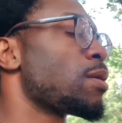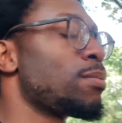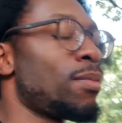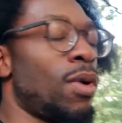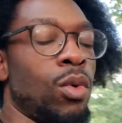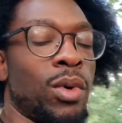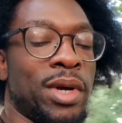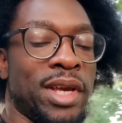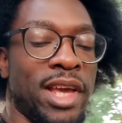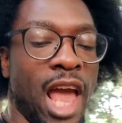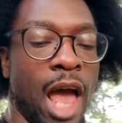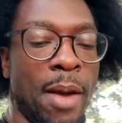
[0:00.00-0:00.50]
But
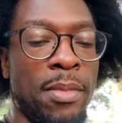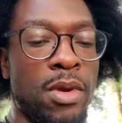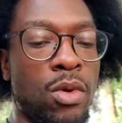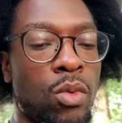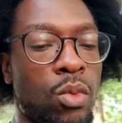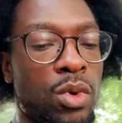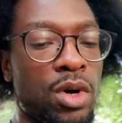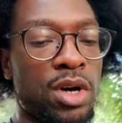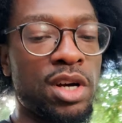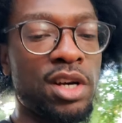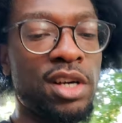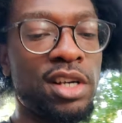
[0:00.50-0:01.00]
what got me
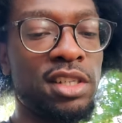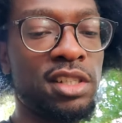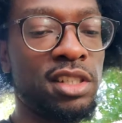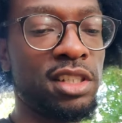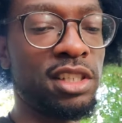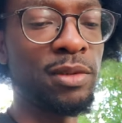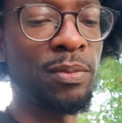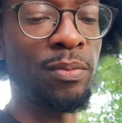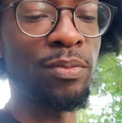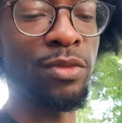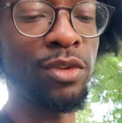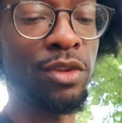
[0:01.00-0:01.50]

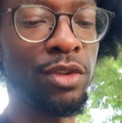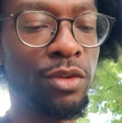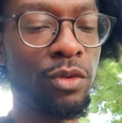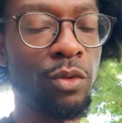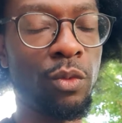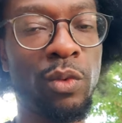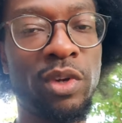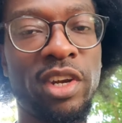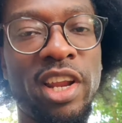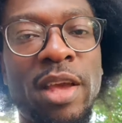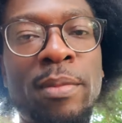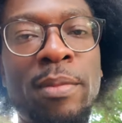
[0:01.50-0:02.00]
was
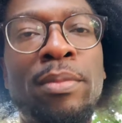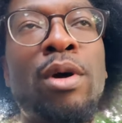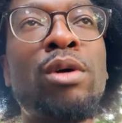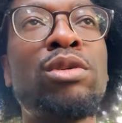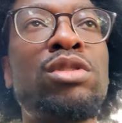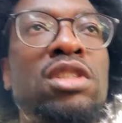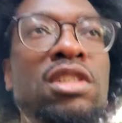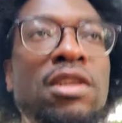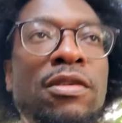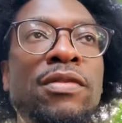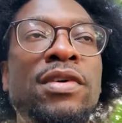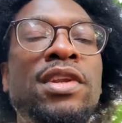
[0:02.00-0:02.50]
when they
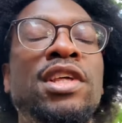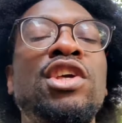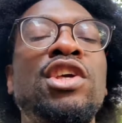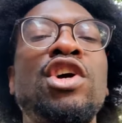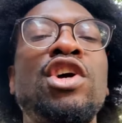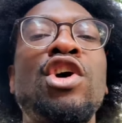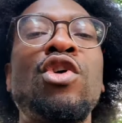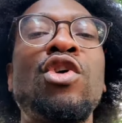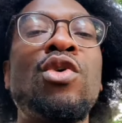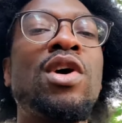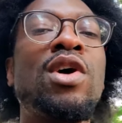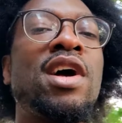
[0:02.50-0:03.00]
posted the
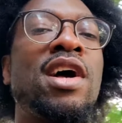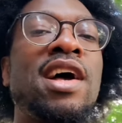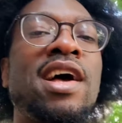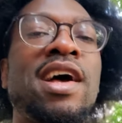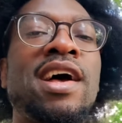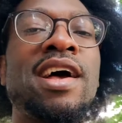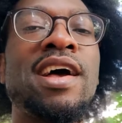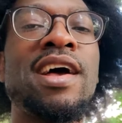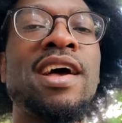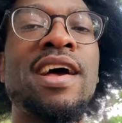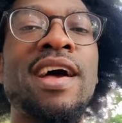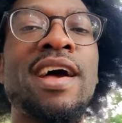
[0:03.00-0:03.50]
video,
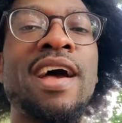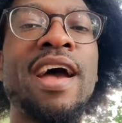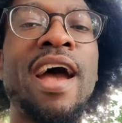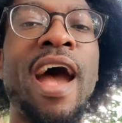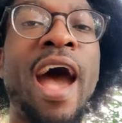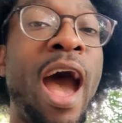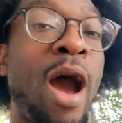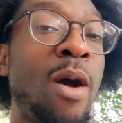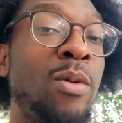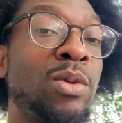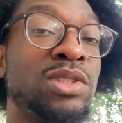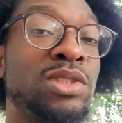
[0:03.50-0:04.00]

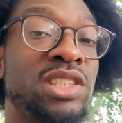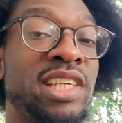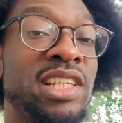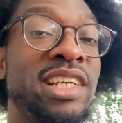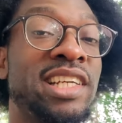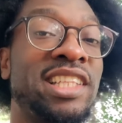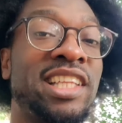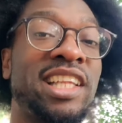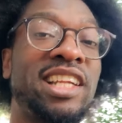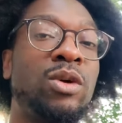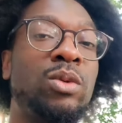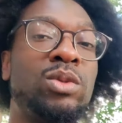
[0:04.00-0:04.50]
I was
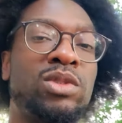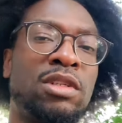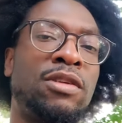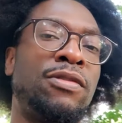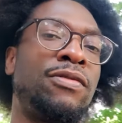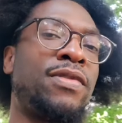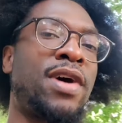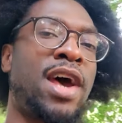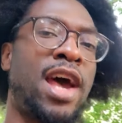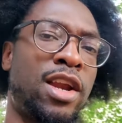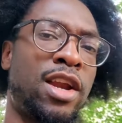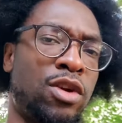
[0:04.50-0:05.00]
thinking that it was the
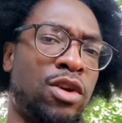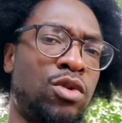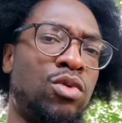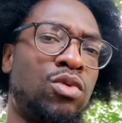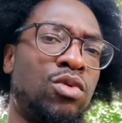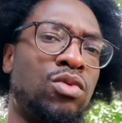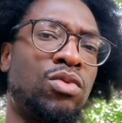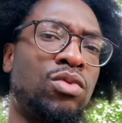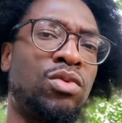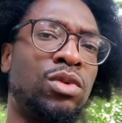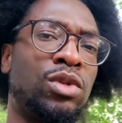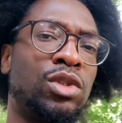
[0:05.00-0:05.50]
final.
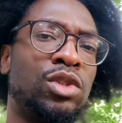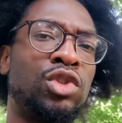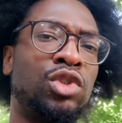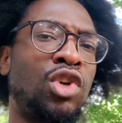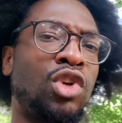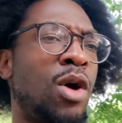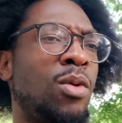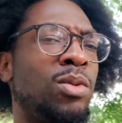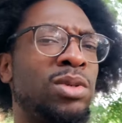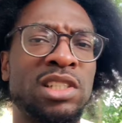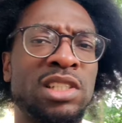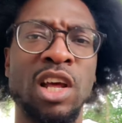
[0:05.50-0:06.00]
So
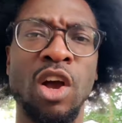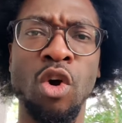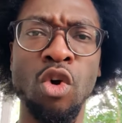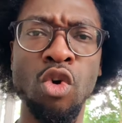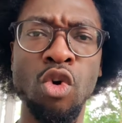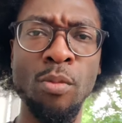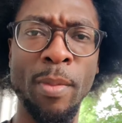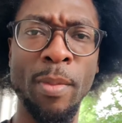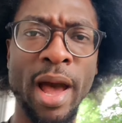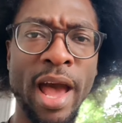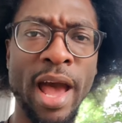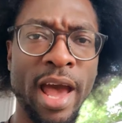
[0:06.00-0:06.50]
I was like,
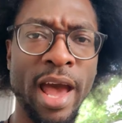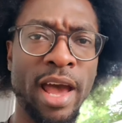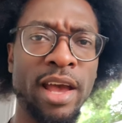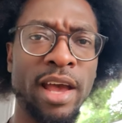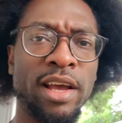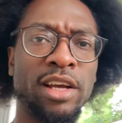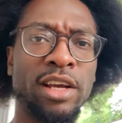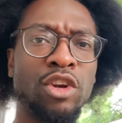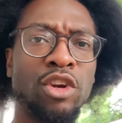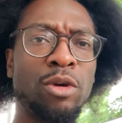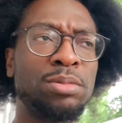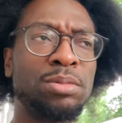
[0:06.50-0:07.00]
oh my, you know
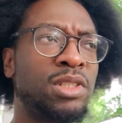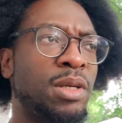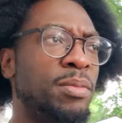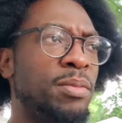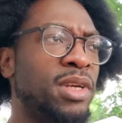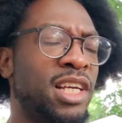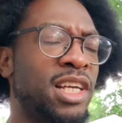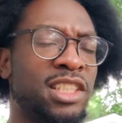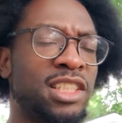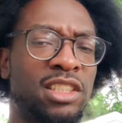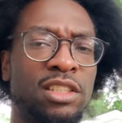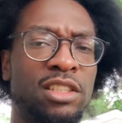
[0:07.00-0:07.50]
what I'm saying?
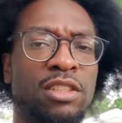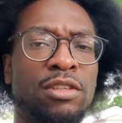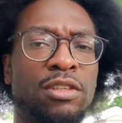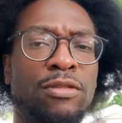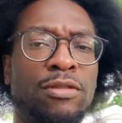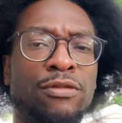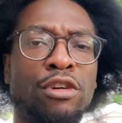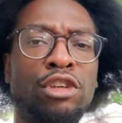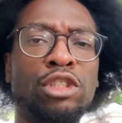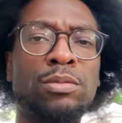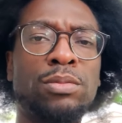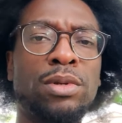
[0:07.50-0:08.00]
Because the
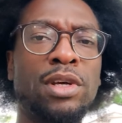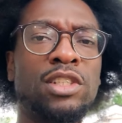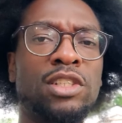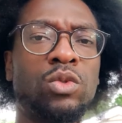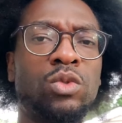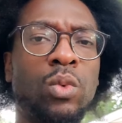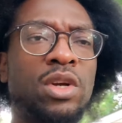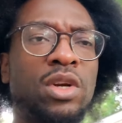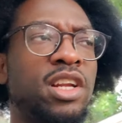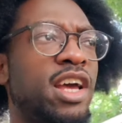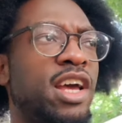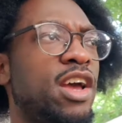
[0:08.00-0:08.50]
first place
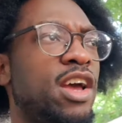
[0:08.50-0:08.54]
winner,